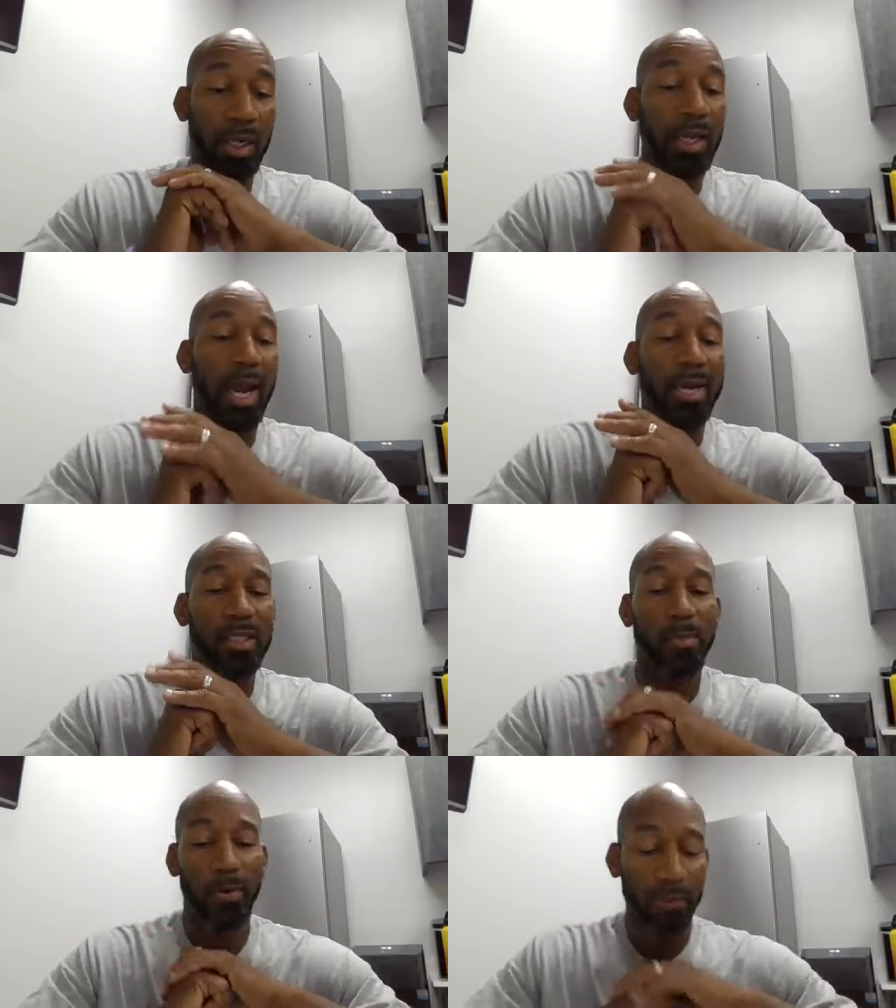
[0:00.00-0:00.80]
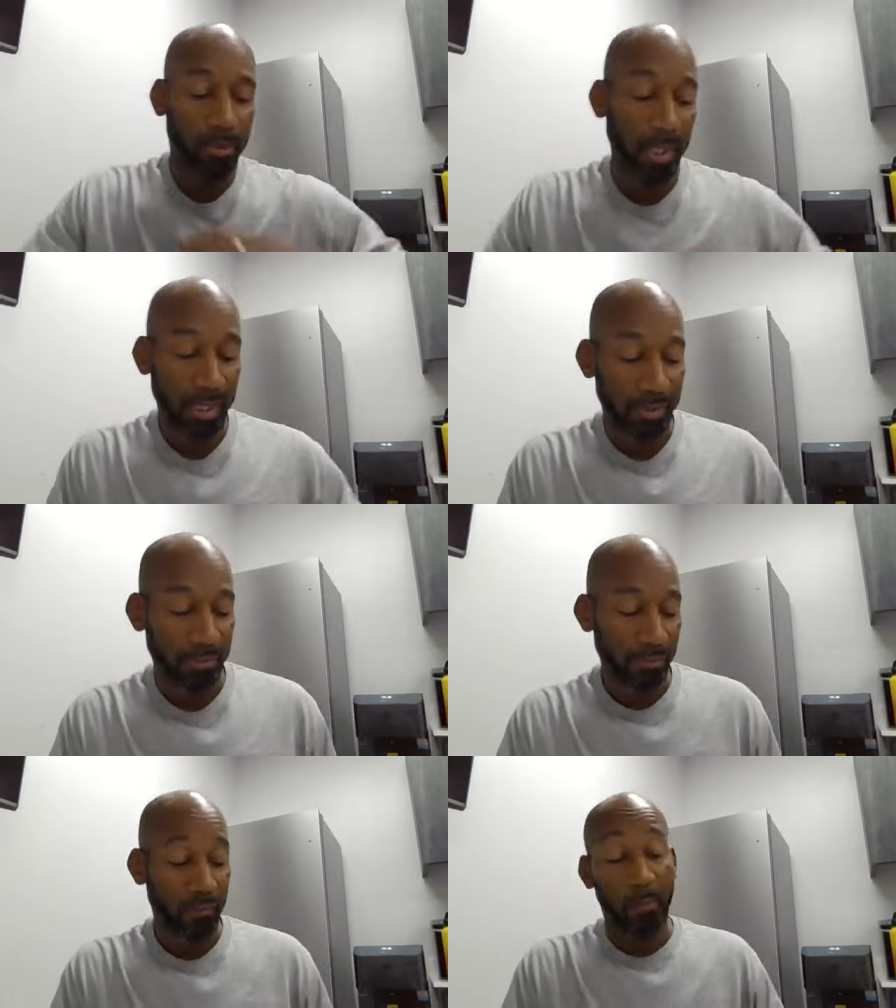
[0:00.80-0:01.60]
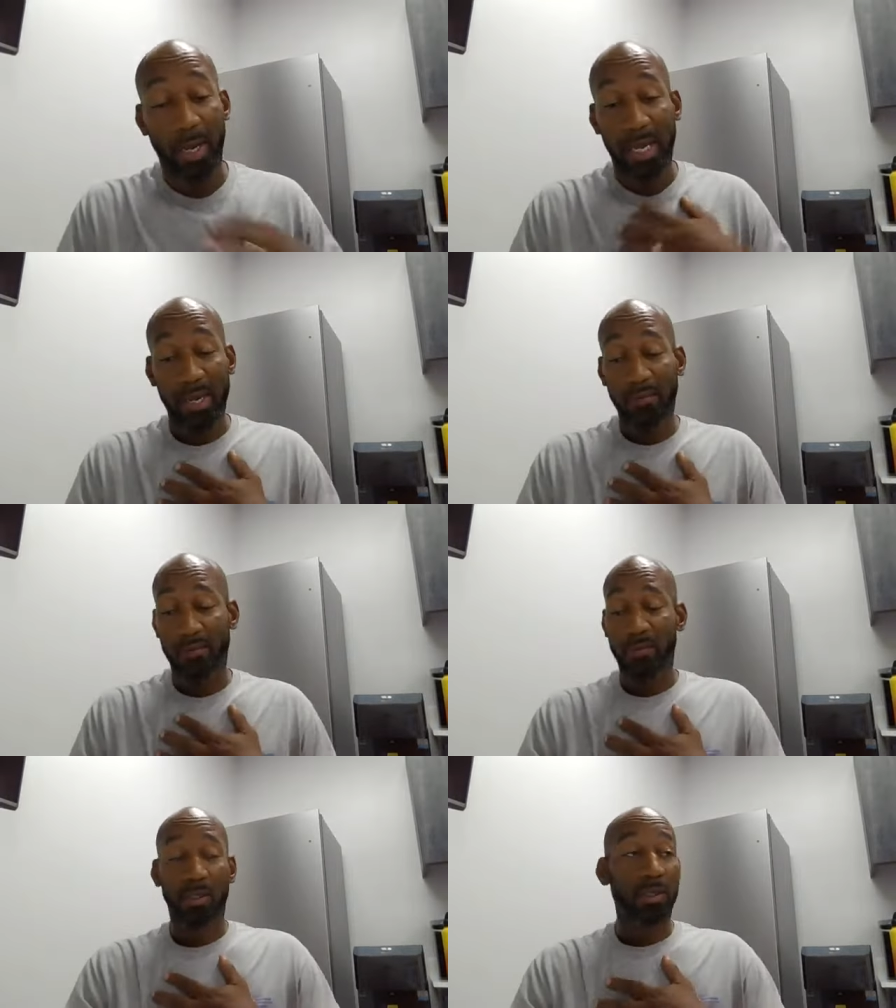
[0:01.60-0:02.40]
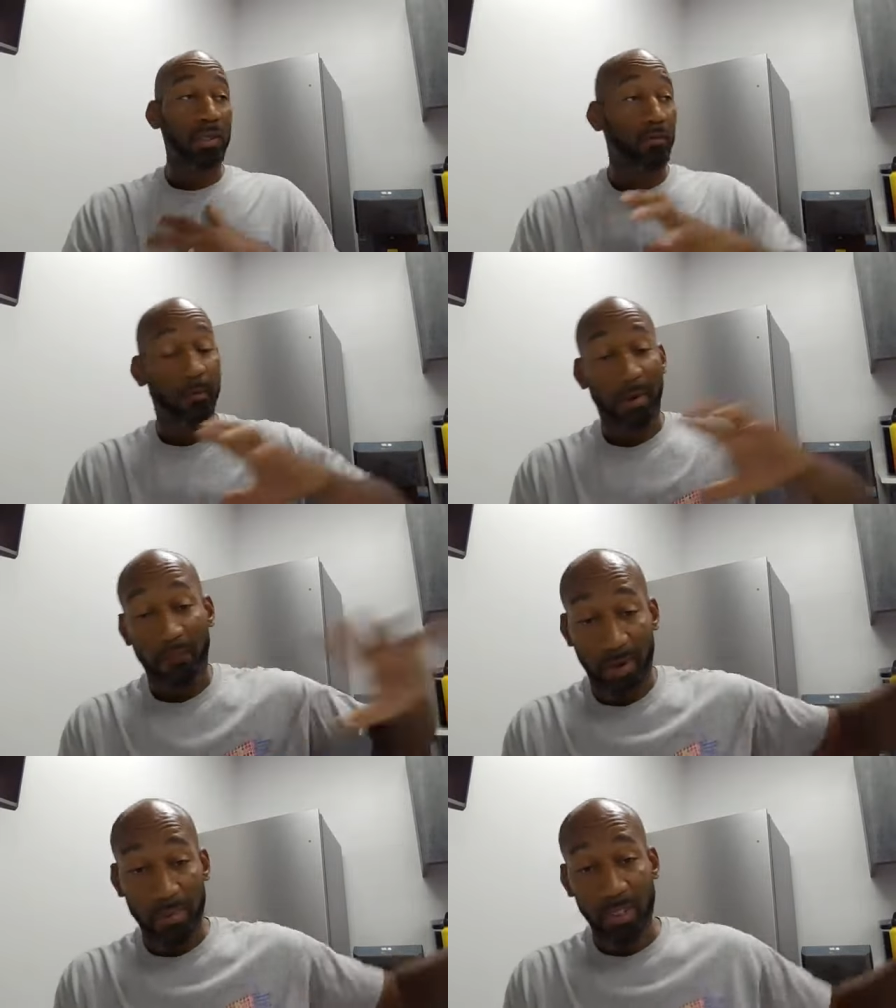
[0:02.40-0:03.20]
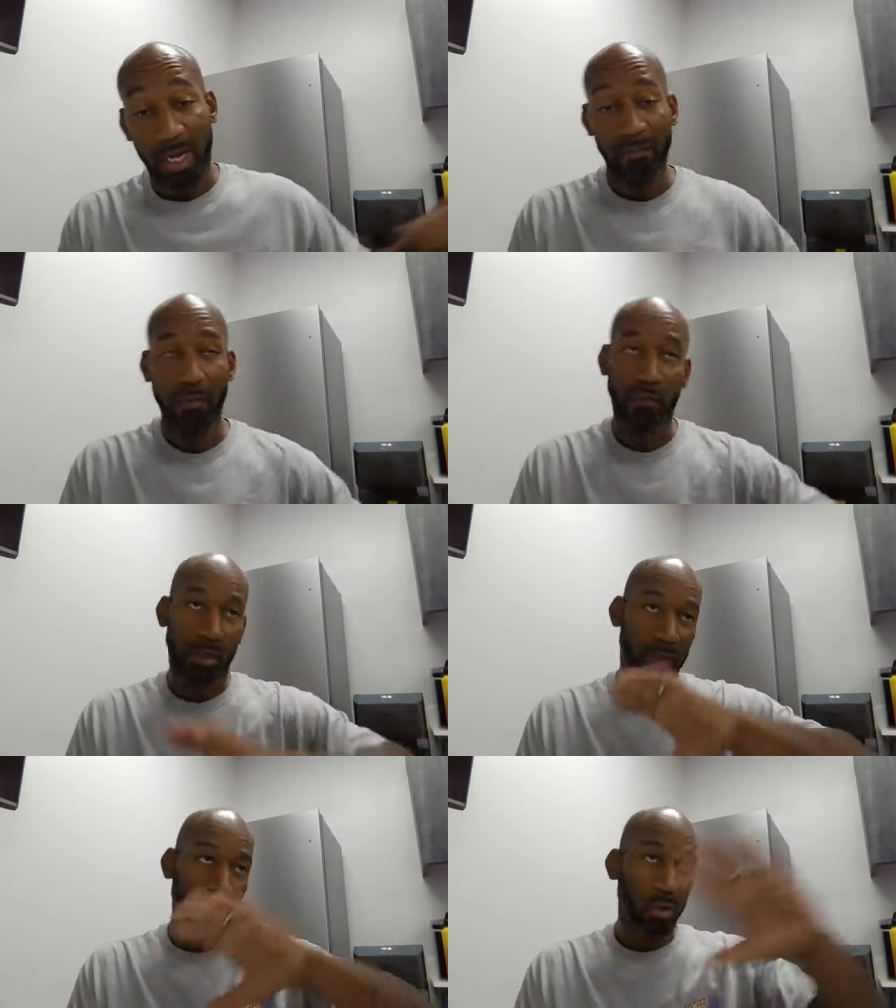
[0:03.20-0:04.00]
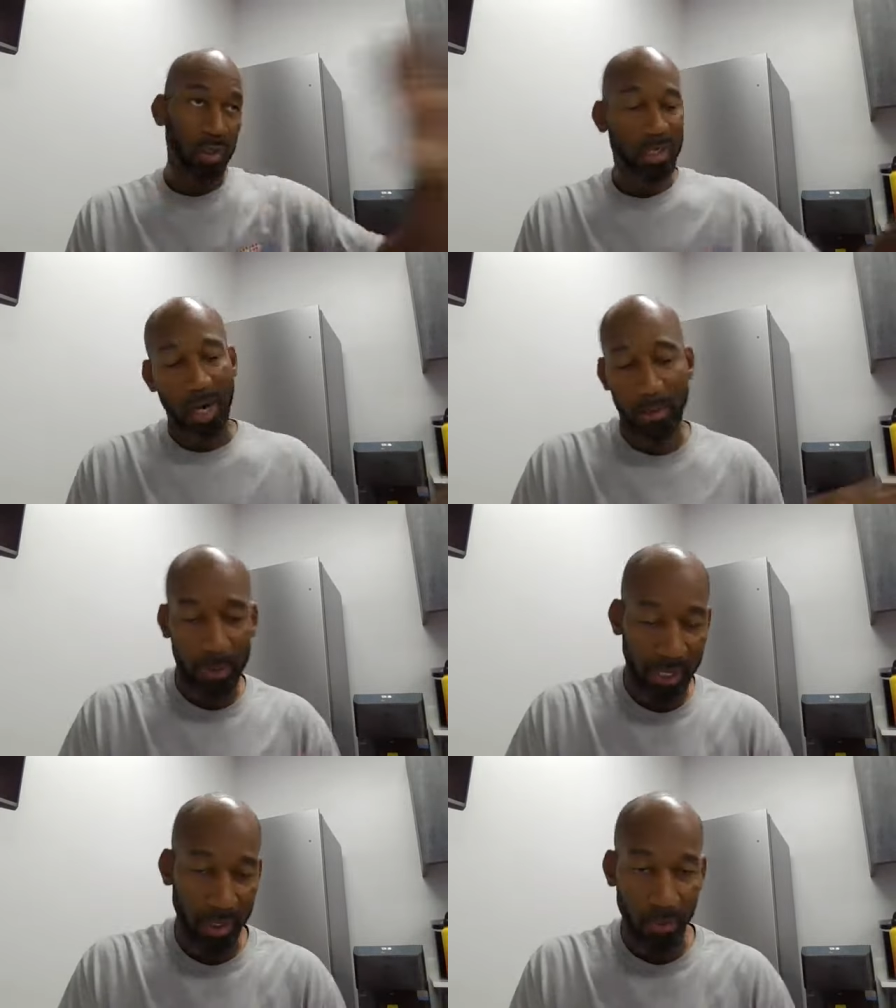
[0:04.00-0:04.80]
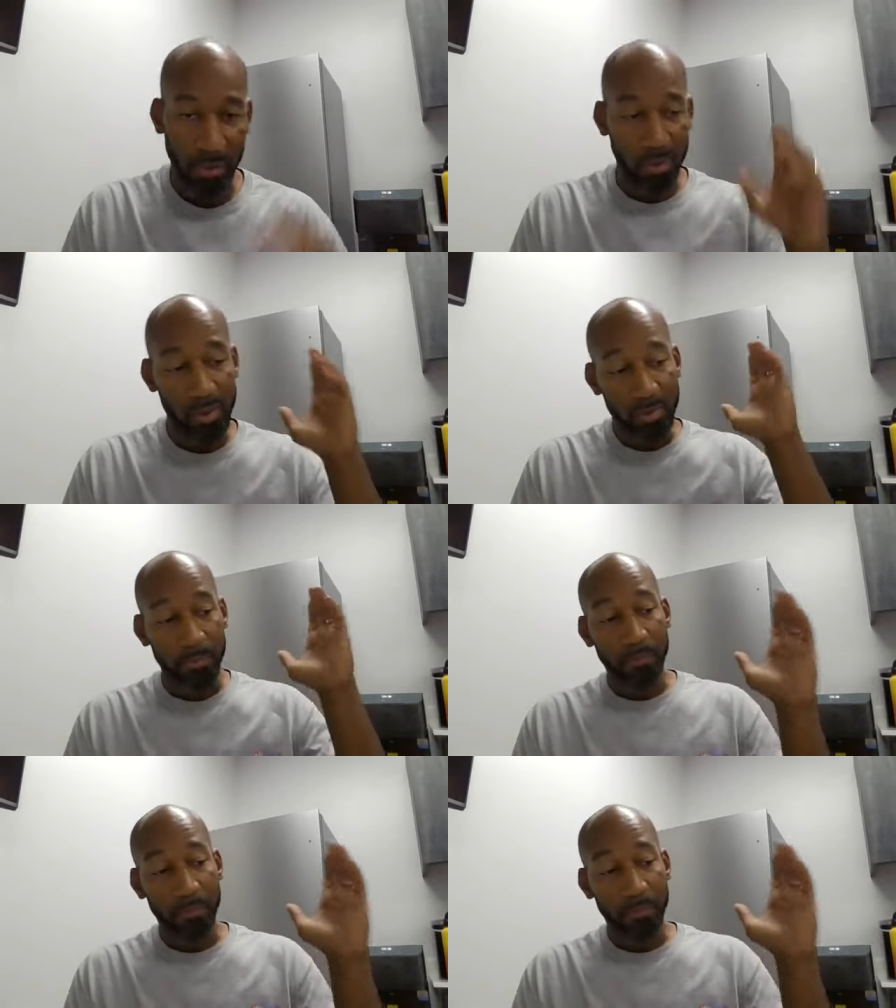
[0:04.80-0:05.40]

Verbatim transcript: God has a perfect plan for my life, for my family's life, for this whole entire planet. Whether it's